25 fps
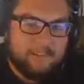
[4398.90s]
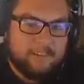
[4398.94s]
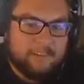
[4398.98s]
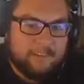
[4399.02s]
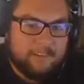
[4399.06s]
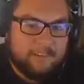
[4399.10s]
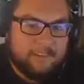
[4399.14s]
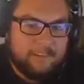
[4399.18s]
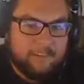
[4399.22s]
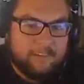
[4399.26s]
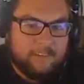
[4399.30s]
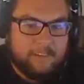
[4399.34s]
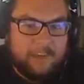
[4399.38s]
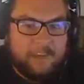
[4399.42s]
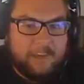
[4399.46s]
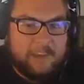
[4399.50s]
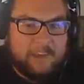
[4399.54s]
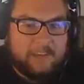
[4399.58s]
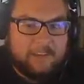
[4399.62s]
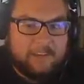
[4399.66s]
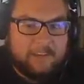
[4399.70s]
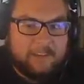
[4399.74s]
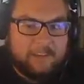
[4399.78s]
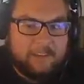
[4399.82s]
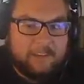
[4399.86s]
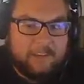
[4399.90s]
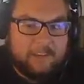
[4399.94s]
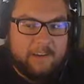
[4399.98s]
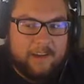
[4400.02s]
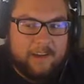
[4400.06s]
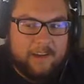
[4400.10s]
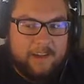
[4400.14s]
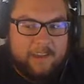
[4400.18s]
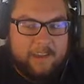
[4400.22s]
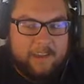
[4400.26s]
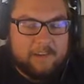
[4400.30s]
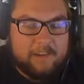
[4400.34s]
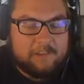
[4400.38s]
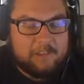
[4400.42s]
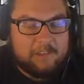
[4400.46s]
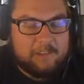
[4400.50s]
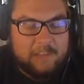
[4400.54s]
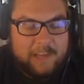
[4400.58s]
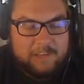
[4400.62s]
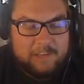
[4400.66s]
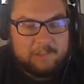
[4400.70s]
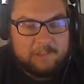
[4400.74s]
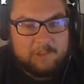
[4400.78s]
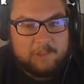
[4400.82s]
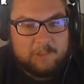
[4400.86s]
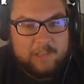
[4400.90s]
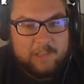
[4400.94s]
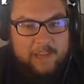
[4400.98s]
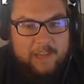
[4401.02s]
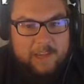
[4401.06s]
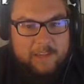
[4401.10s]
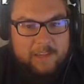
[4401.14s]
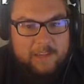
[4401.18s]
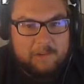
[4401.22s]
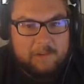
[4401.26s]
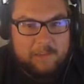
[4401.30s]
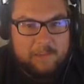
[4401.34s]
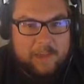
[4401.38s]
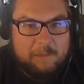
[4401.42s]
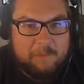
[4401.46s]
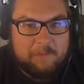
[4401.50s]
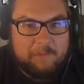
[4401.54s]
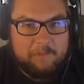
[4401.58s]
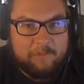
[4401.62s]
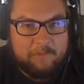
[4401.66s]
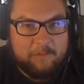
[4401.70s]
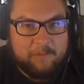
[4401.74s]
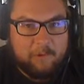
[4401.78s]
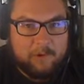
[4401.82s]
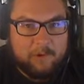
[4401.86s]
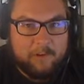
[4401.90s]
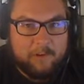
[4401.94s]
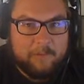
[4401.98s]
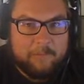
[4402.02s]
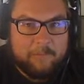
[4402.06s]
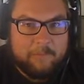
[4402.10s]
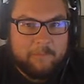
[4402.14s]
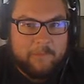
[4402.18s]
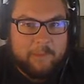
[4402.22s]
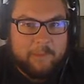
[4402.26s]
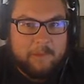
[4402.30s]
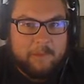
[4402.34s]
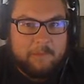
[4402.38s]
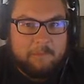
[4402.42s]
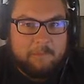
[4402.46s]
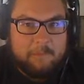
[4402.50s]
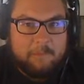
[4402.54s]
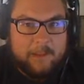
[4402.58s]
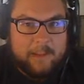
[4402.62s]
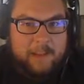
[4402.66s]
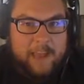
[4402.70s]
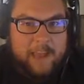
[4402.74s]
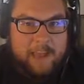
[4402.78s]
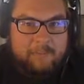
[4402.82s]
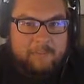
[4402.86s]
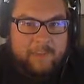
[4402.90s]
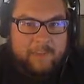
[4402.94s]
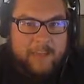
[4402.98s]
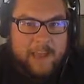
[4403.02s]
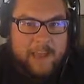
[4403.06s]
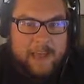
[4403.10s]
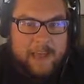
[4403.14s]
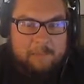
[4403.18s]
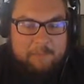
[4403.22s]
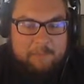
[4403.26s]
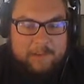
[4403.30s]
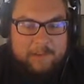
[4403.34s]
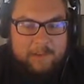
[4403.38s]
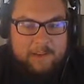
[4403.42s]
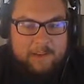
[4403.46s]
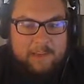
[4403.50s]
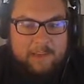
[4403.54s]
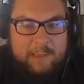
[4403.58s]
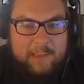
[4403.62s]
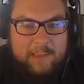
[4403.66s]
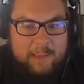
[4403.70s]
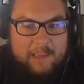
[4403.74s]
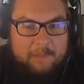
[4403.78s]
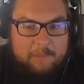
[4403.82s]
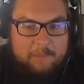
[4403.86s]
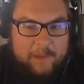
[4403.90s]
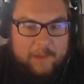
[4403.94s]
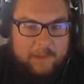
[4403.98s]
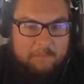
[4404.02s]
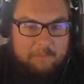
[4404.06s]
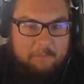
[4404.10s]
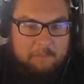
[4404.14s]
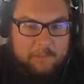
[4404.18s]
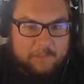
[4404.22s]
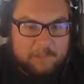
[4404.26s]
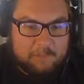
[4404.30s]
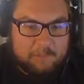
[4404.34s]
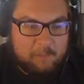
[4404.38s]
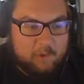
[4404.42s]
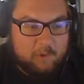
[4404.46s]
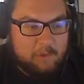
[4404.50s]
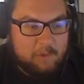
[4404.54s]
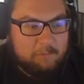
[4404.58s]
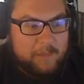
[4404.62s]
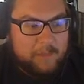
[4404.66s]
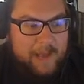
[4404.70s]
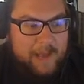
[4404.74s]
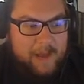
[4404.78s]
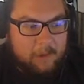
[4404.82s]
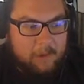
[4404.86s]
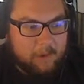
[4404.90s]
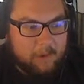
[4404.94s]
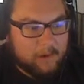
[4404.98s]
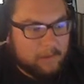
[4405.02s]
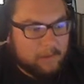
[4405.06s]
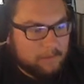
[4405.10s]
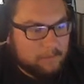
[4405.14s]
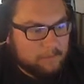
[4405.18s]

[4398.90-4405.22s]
And like intellectually I knew that before, but having it happen in the game had much more power.